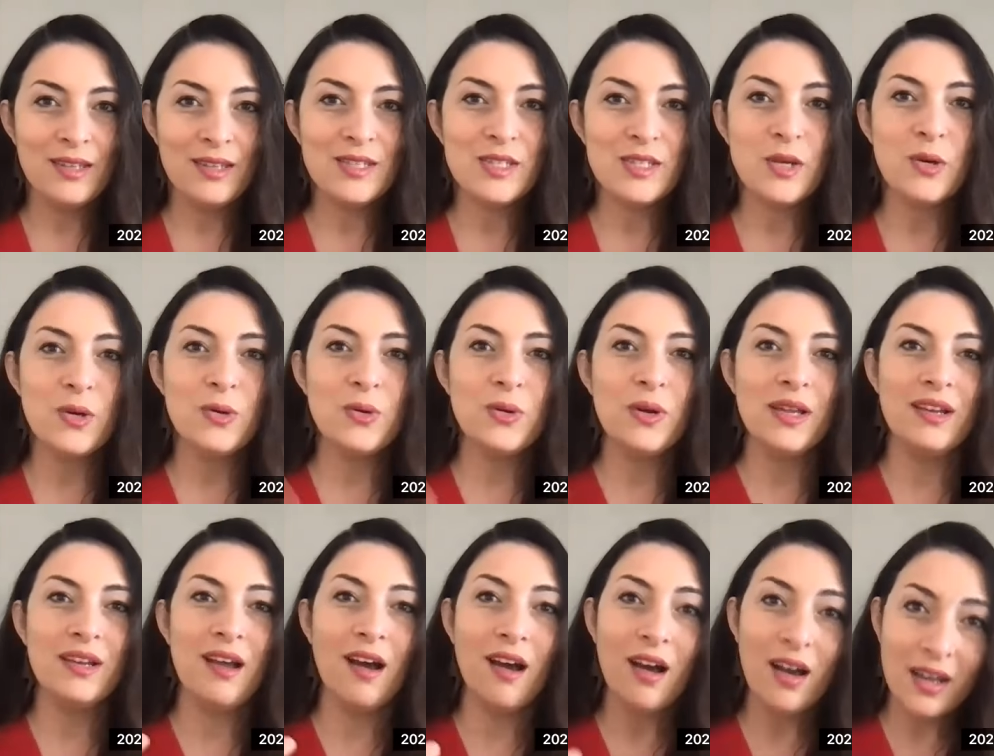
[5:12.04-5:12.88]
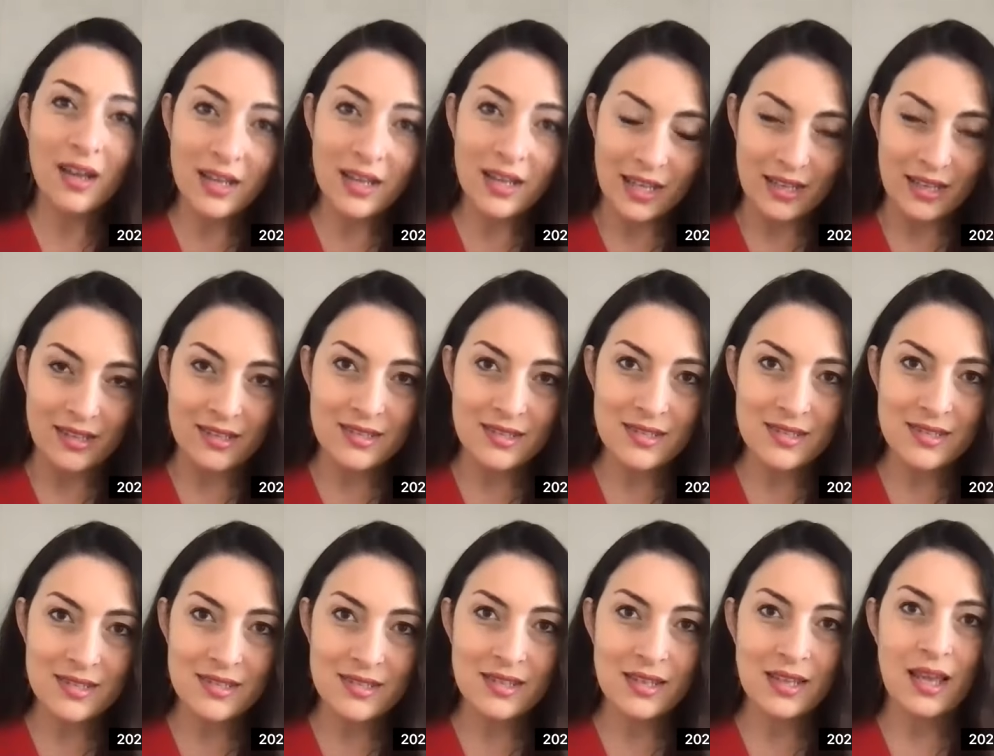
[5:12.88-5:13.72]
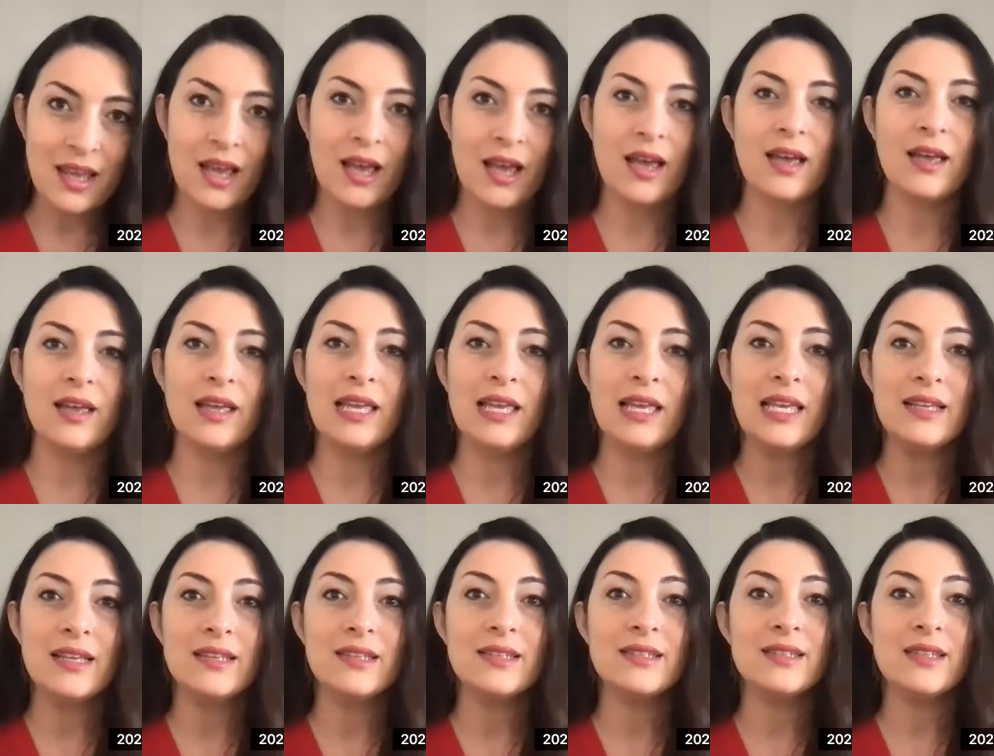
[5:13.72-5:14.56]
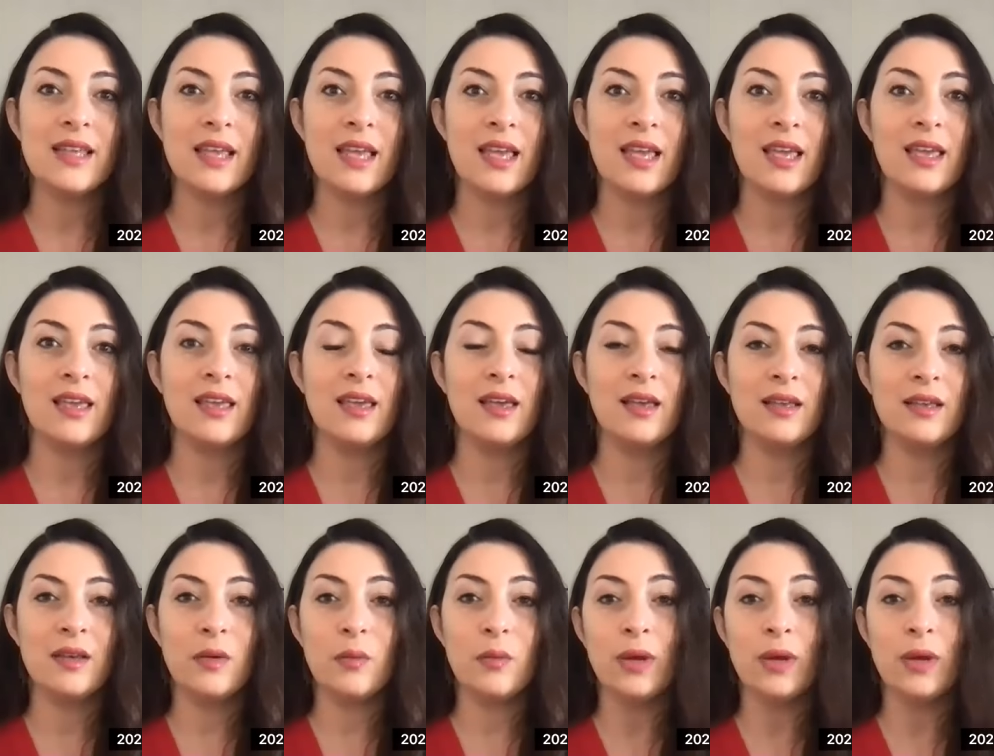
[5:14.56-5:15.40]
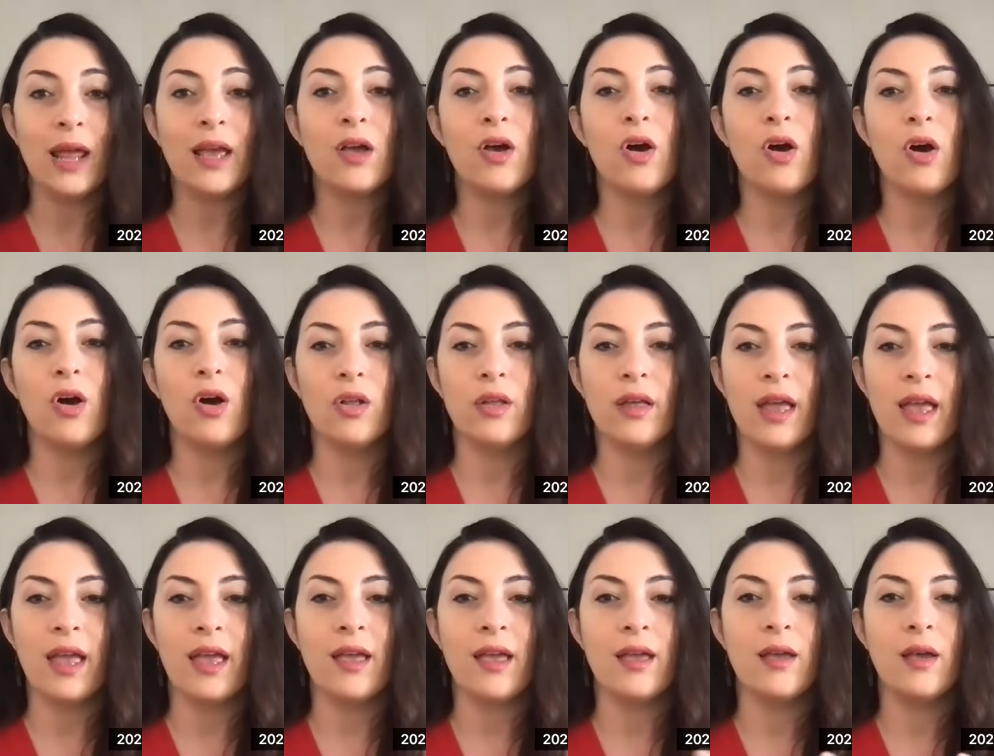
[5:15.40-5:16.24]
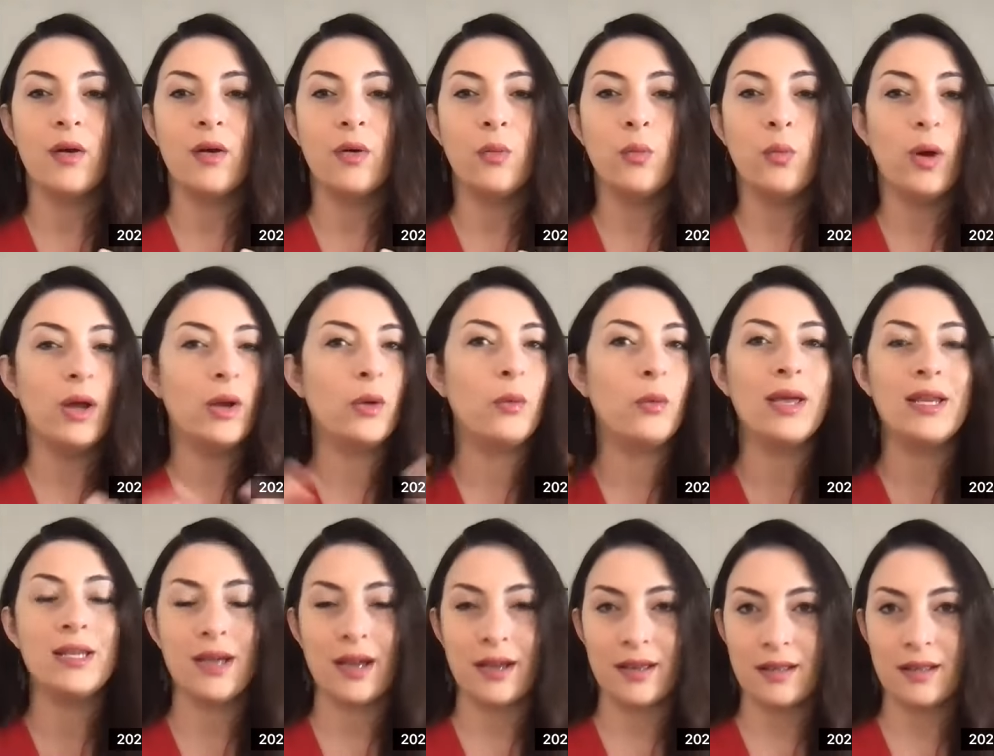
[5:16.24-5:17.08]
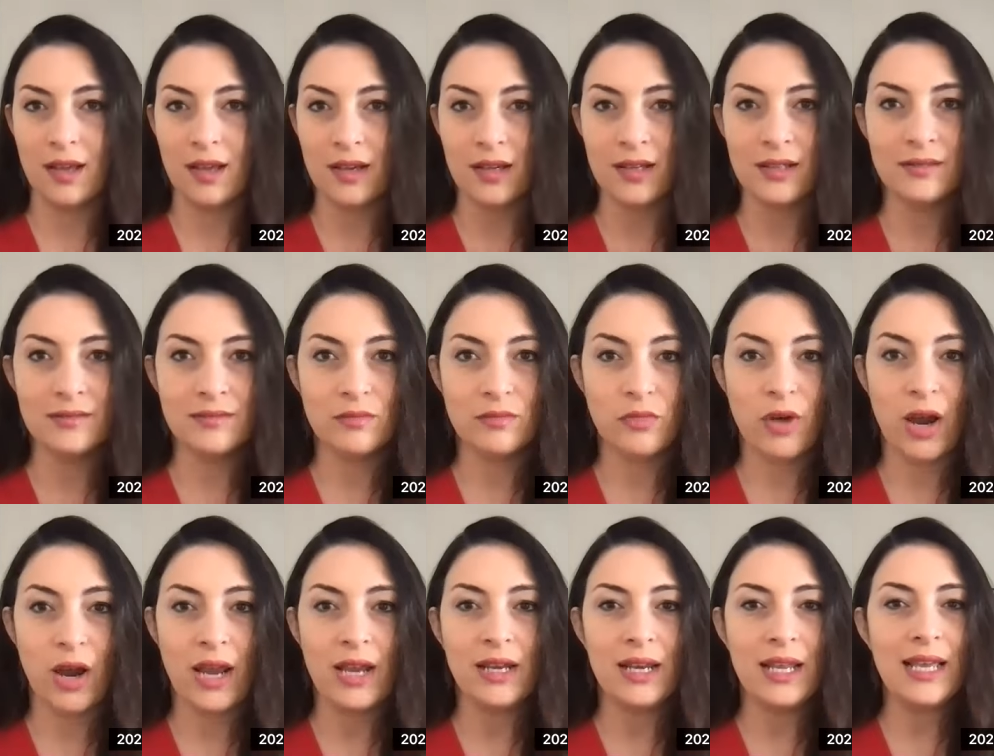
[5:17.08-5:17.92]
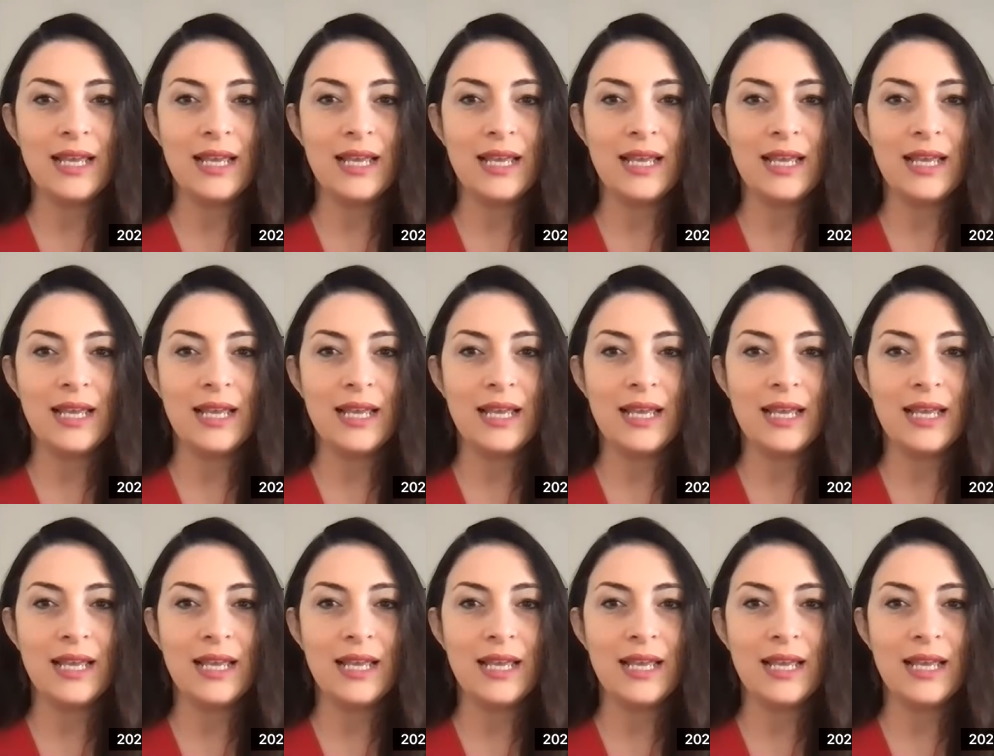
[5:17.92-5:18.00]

So an audience Uh, is a what I call a one-way dialogue, right?